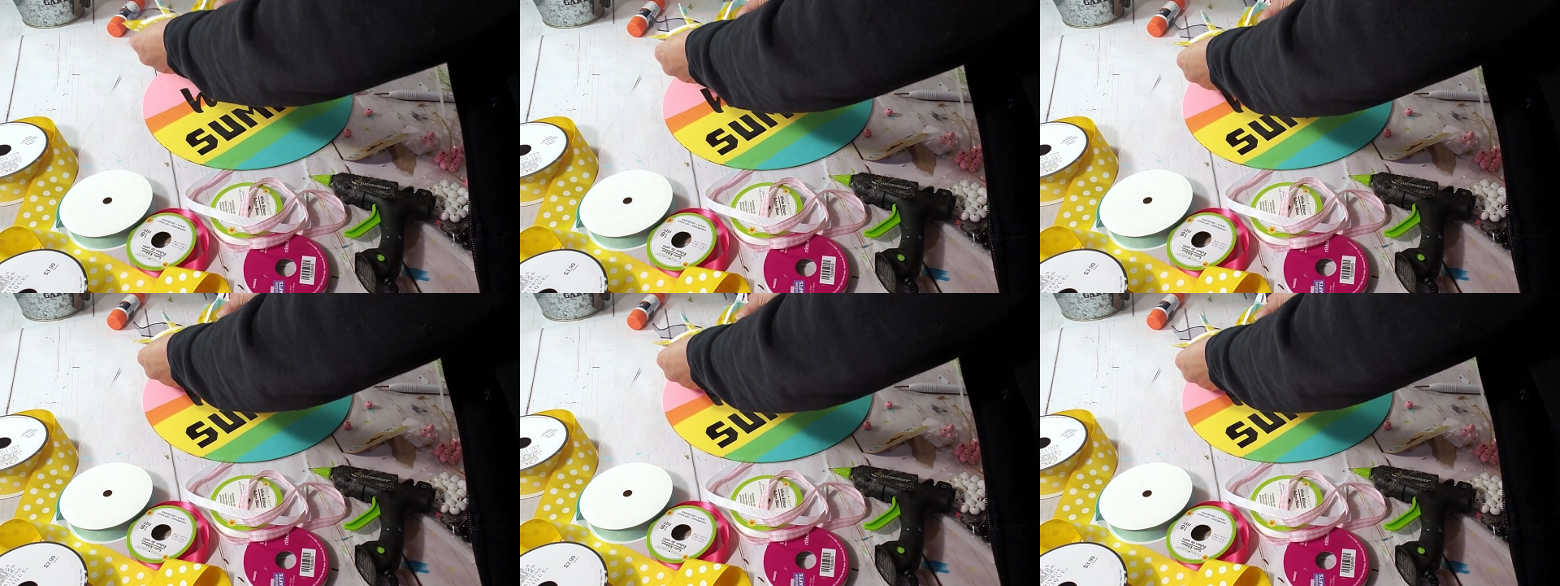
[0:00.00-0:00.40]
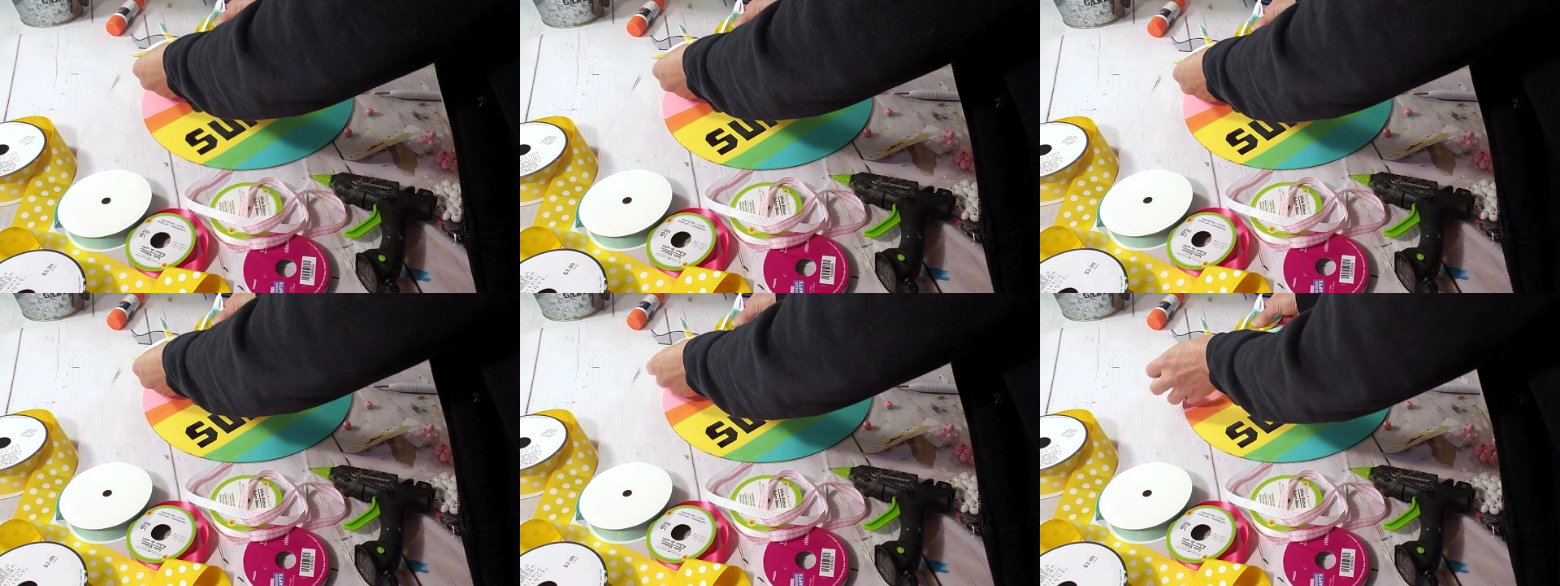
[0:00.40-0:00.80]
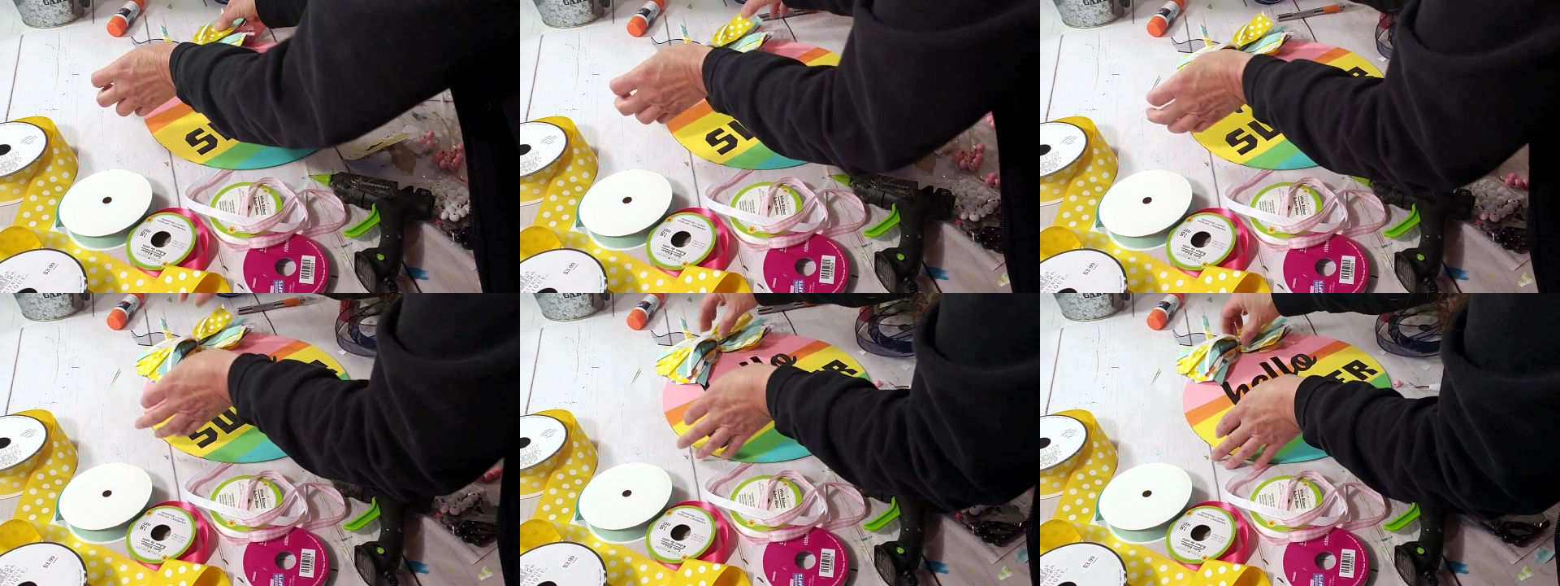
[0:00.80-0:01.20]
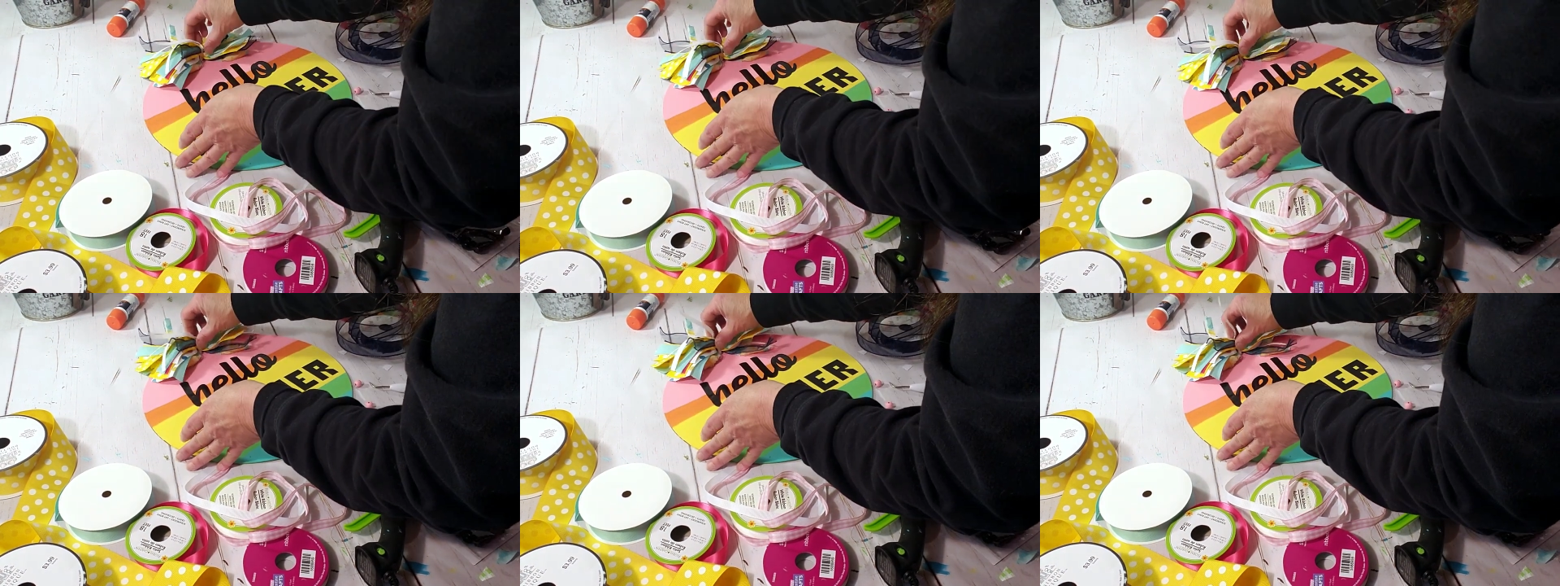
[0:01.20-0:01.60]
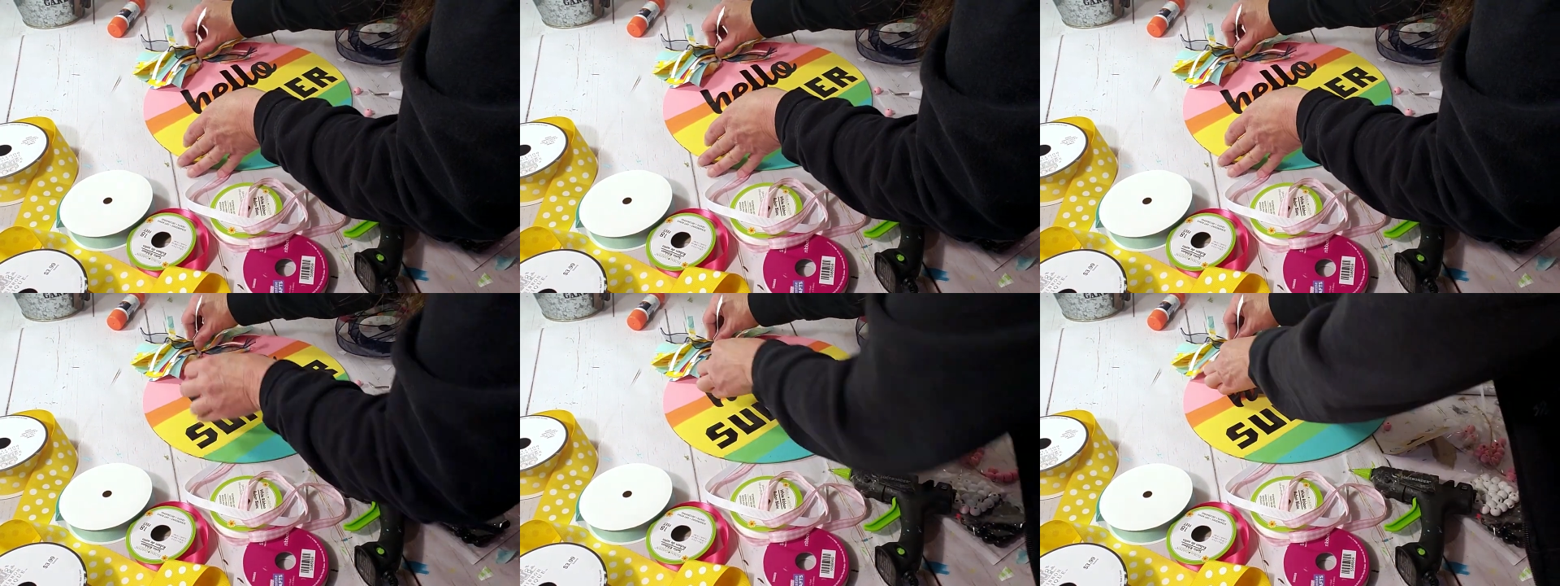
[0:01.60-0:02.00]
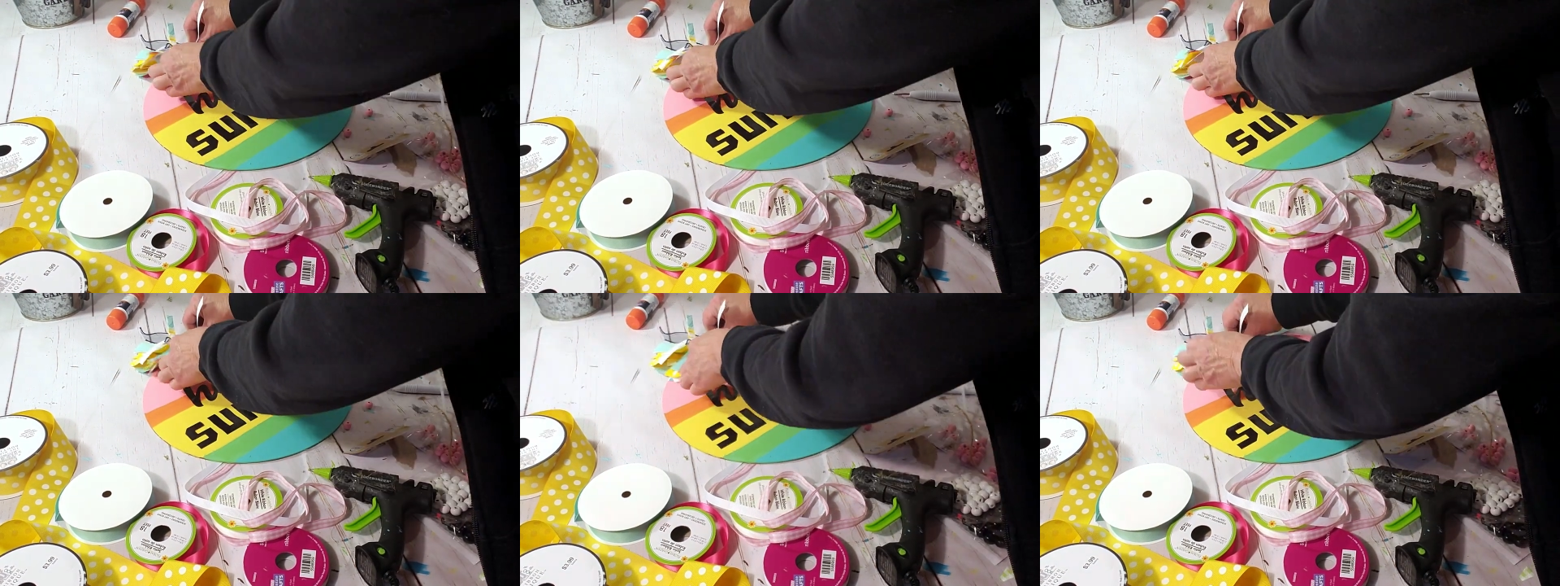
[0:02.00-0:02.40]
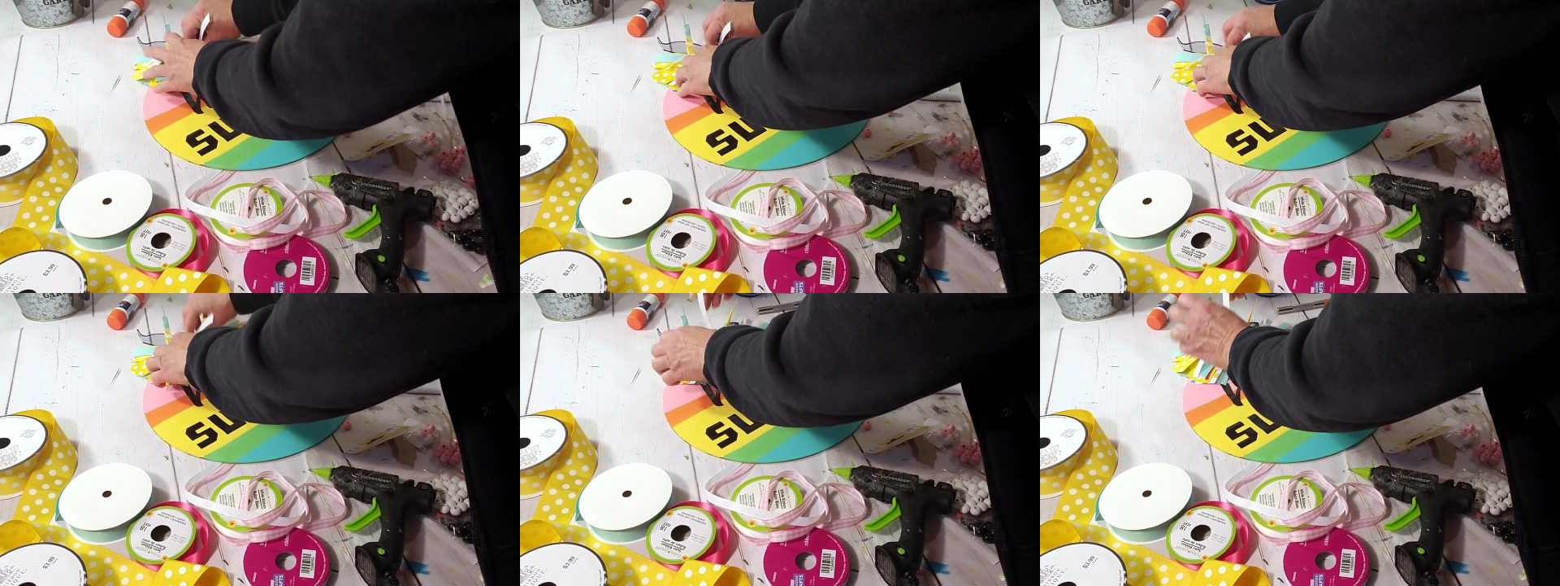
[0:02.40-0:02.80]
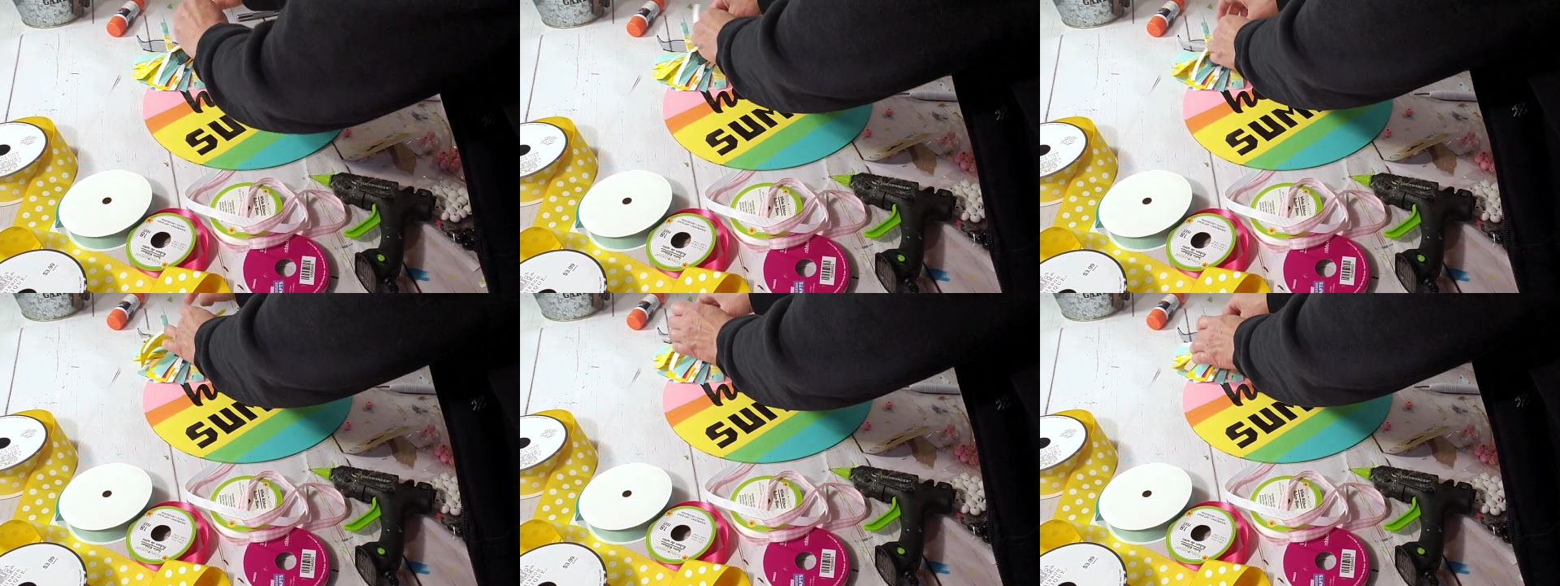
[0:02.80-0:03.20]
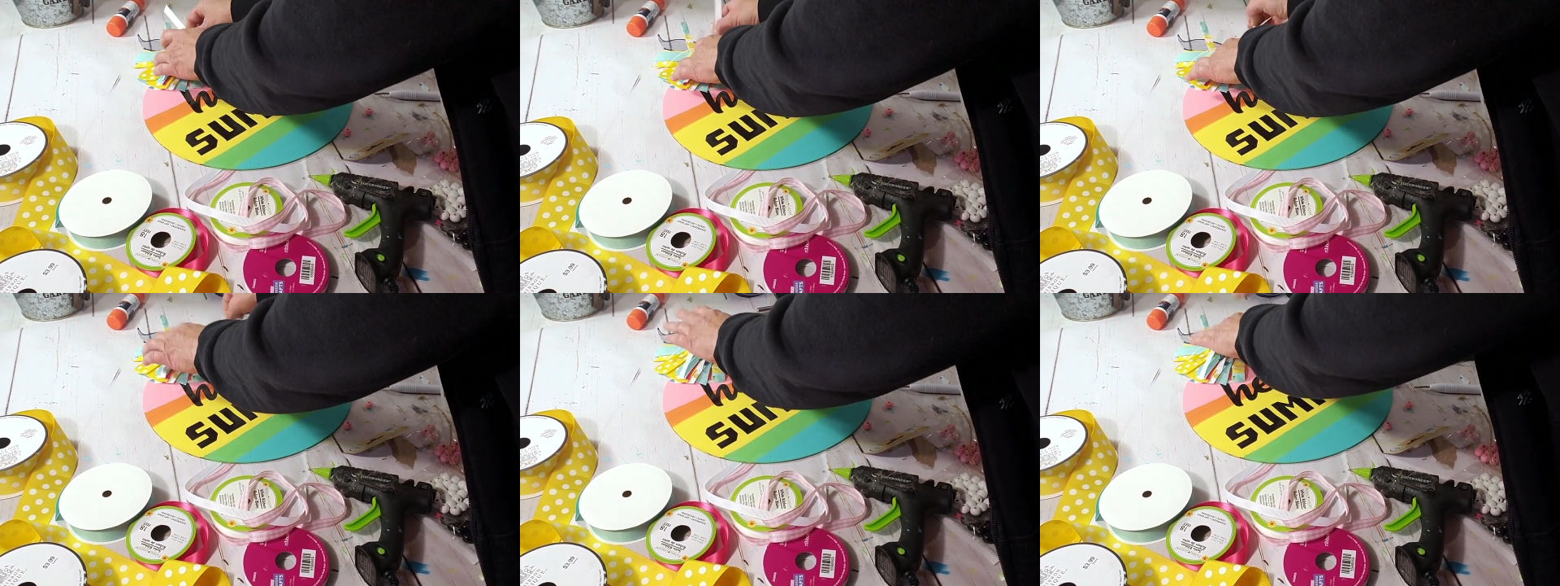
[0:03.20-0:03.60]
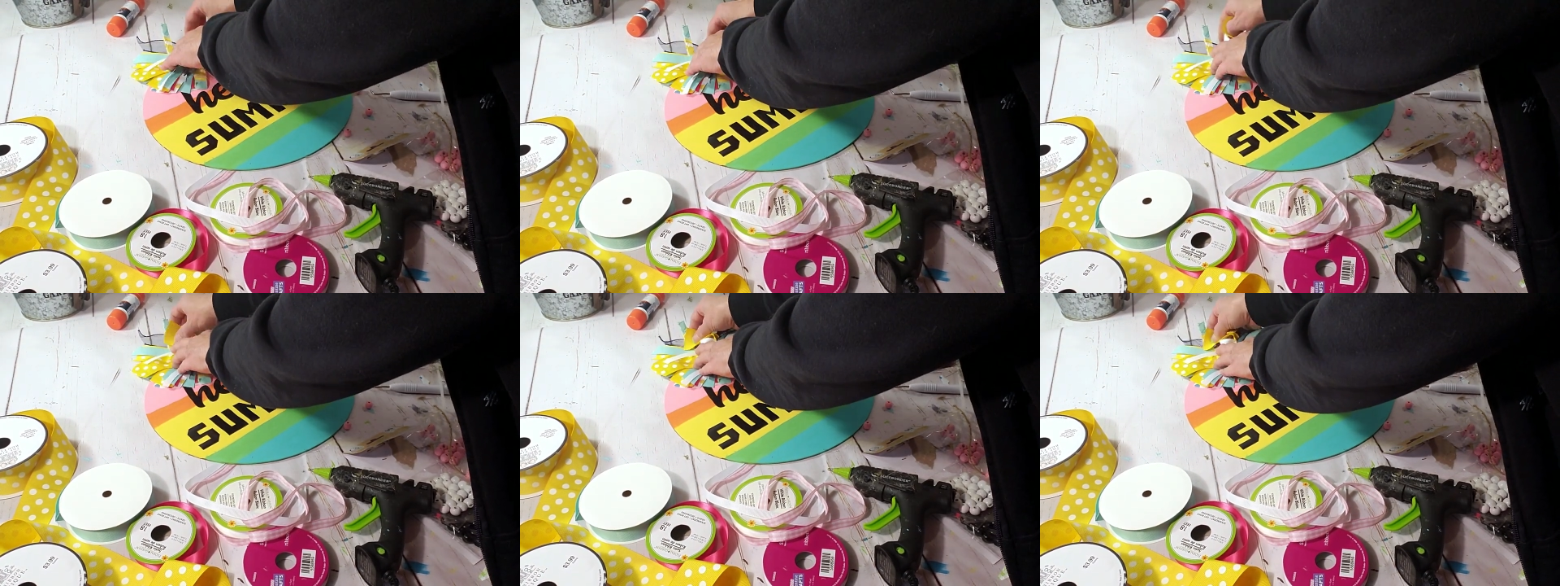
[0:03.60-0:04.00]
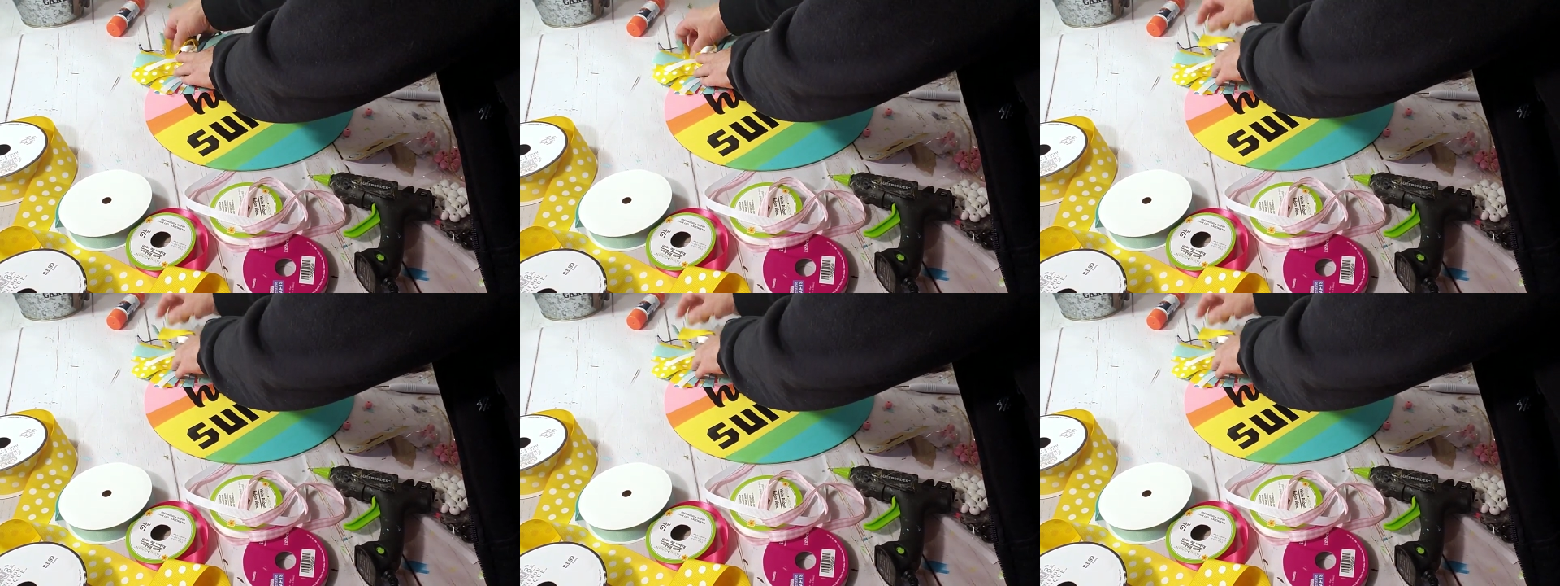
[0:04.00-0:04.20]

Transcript: Nobody's mouth can be seen.